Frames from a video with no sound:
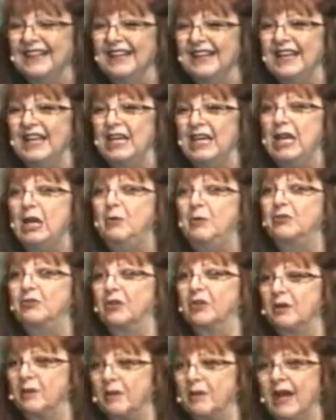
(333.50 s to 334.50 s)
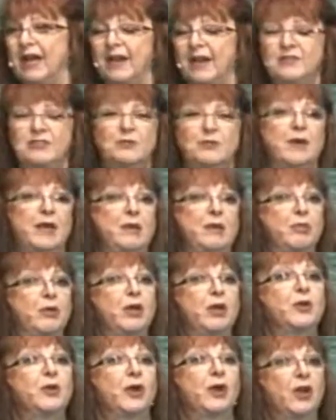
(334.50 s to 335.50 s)
He was going to have somebody
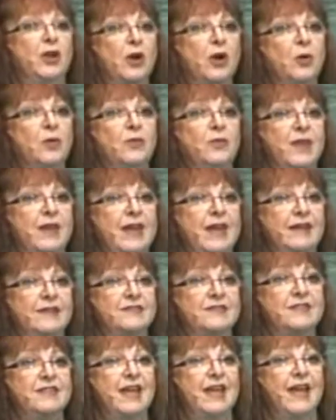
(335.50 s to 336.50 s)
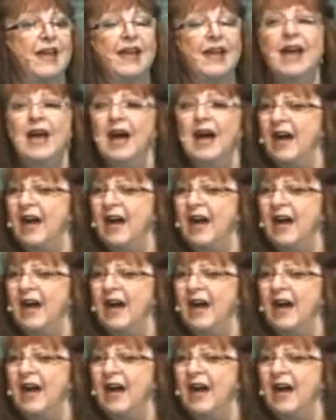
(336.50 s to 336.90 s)
bring her a goat the next day.